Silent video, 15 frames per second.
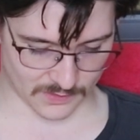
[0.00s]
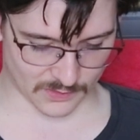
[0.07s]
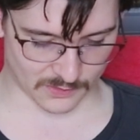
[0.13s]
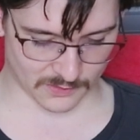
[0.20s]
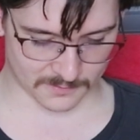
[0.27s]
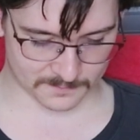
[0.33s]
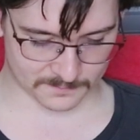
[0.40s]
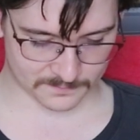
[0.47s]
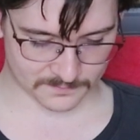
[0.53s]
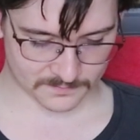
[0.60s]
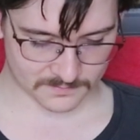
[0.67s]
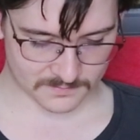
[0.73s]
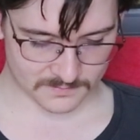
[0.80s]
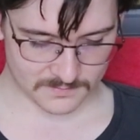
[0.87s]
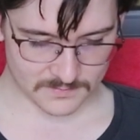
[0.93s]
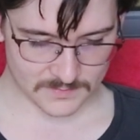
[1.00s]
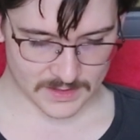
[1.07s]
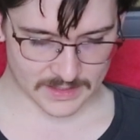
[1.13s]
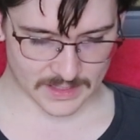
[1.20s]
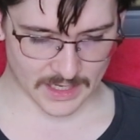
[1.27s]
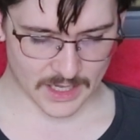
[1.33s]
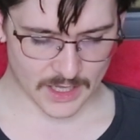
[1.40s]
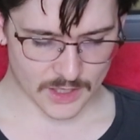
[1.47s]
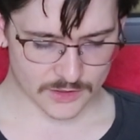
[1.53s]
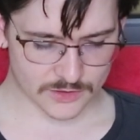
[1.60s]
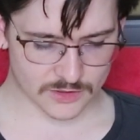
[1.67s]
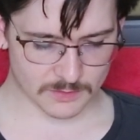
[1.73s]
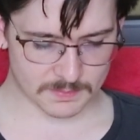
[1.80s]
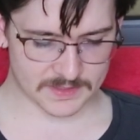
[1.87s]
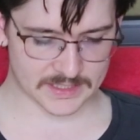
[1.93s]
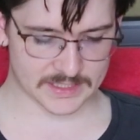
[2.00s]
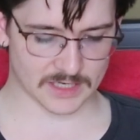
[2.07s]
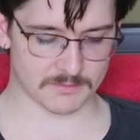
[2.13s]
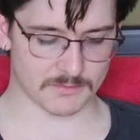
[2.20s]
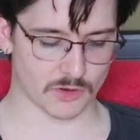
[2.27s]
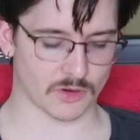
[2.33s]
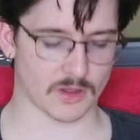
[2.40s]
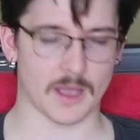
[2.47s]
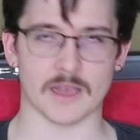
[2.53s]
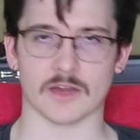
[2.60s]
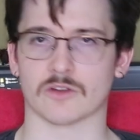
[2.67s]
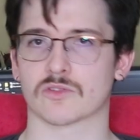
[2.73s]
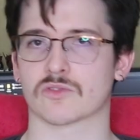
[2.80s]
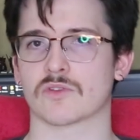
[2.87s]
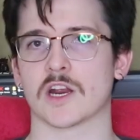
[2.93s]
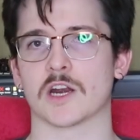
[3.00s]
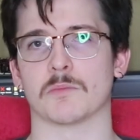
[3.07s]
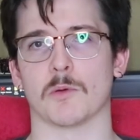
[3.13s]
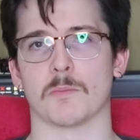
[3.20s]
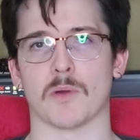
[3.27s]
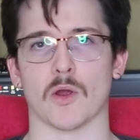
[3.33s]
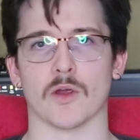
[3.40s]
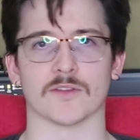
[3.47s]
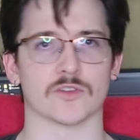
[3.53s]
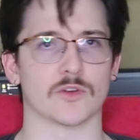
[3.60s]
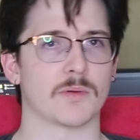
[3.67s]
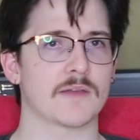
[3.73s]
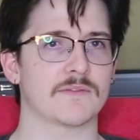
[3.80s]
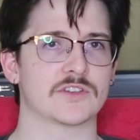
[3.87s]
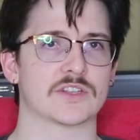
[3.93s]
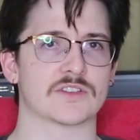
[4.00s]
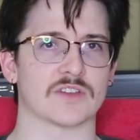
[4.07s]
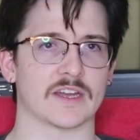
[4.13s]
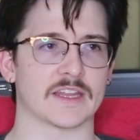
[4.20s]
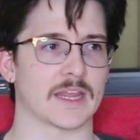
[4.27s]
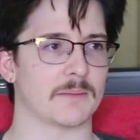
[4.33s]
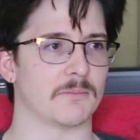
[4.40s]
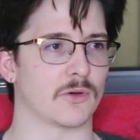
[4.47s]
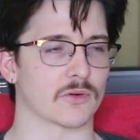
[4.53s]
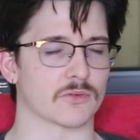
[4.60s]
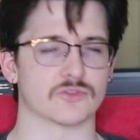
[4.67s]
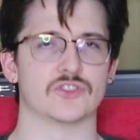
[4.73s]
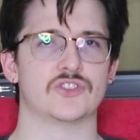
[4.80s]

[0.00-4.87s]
cool. So yeah, super detailed model, incredible pose. If I ever design that model,